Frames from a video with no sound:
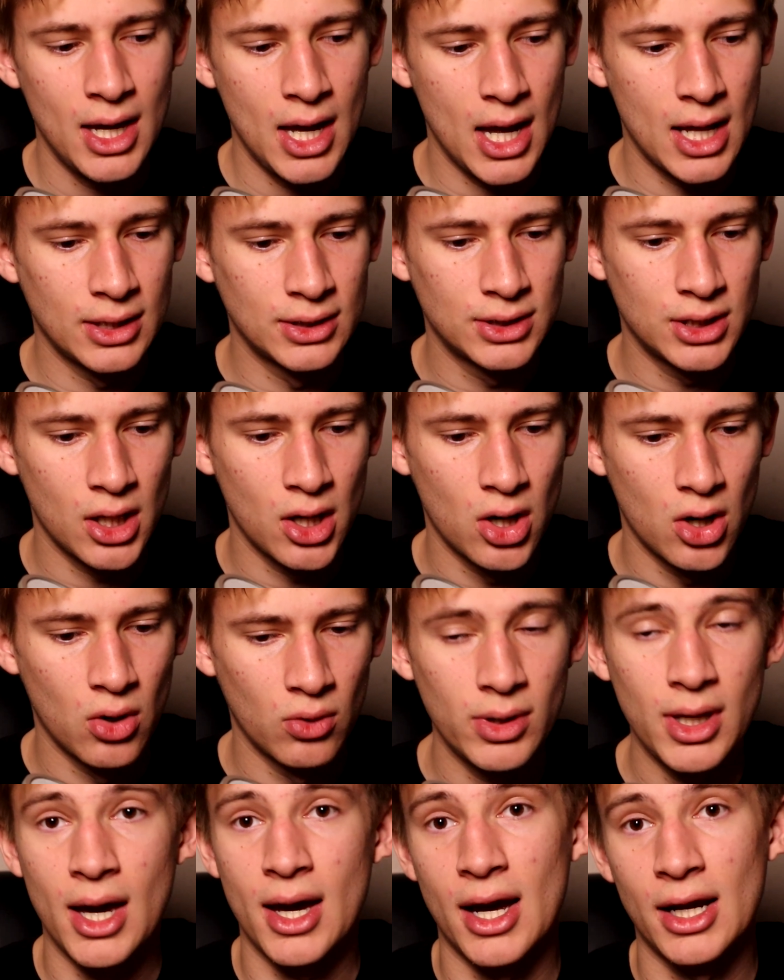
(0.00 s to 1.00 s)
And
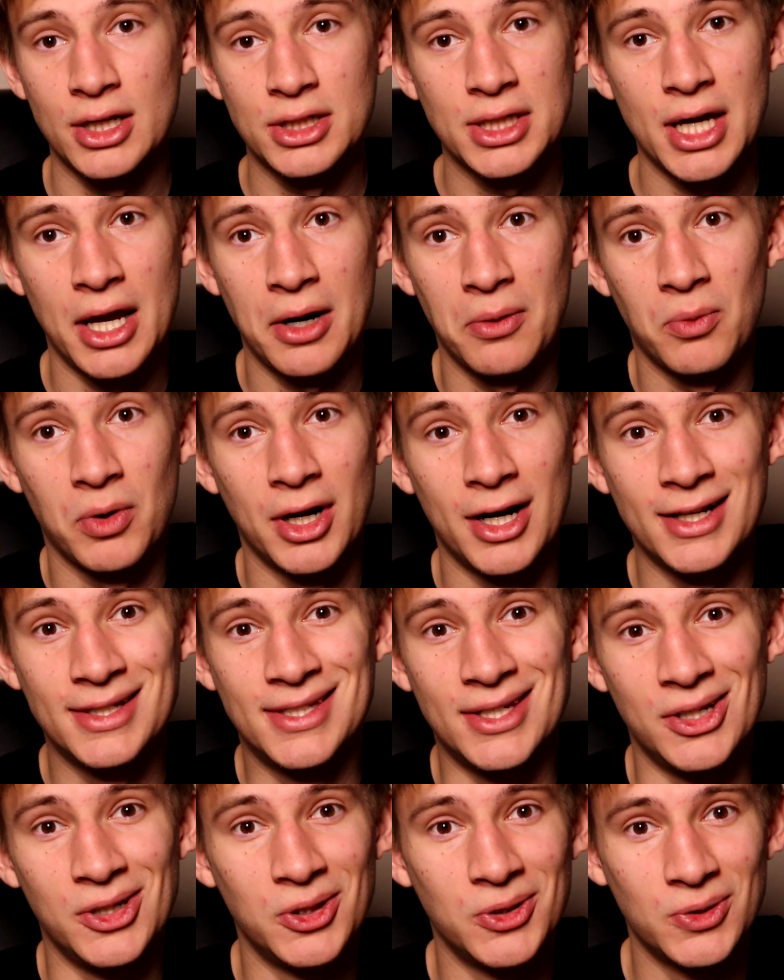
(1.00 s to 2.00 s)
so, yeah, I just kind of wanted
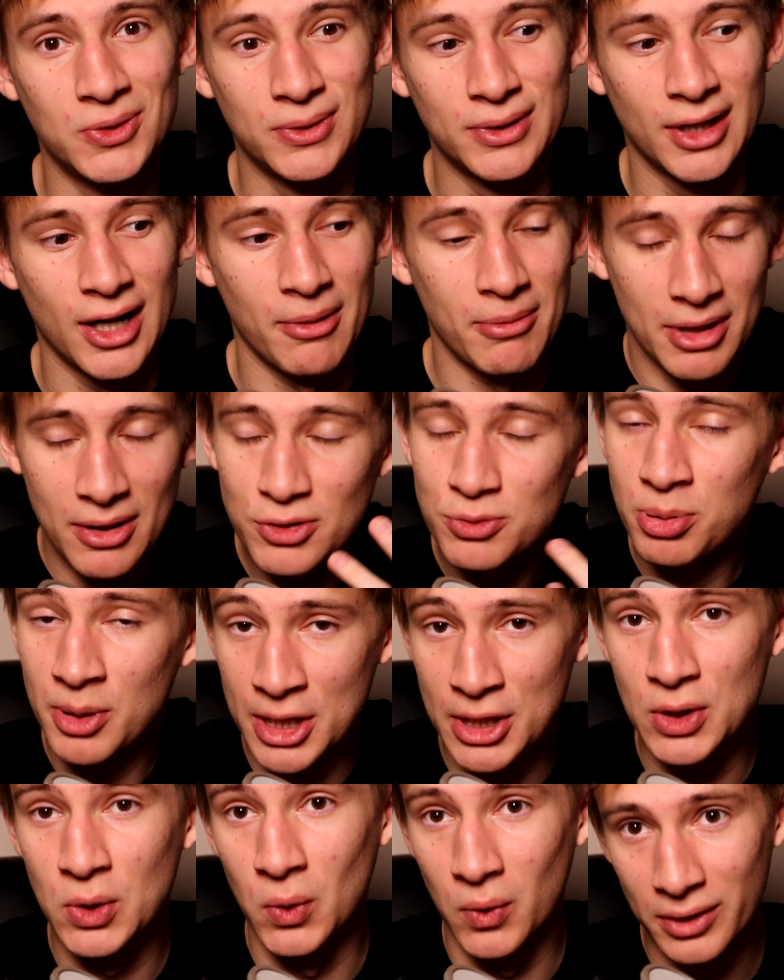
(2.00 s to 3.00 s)
to, I mean, it was
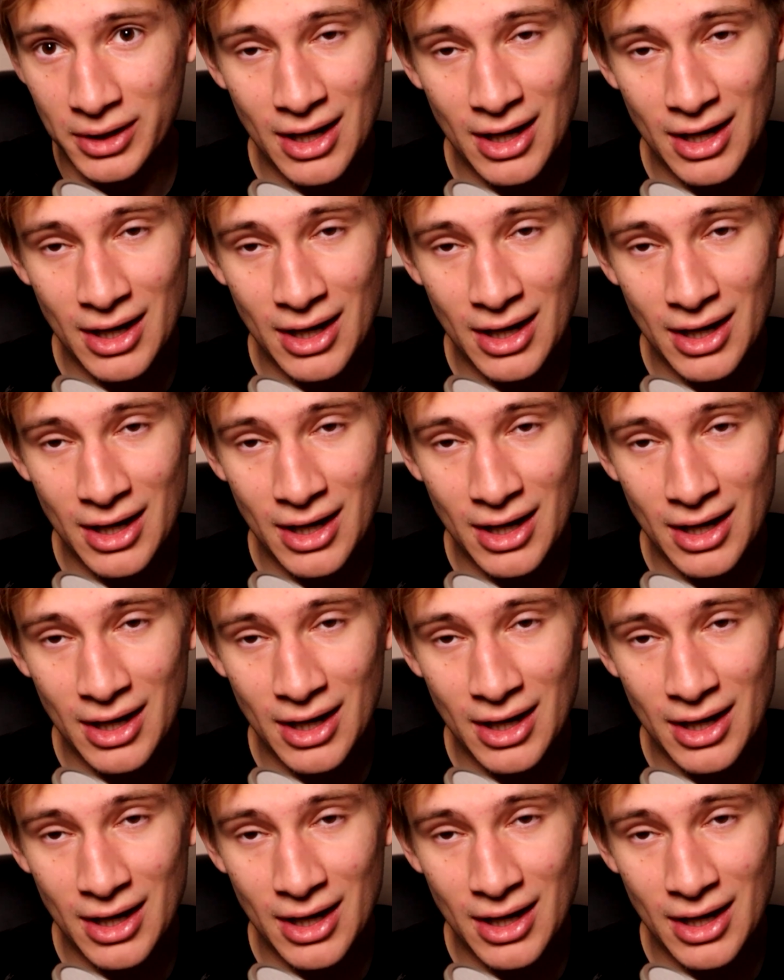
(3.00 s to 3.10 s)
pretty cool.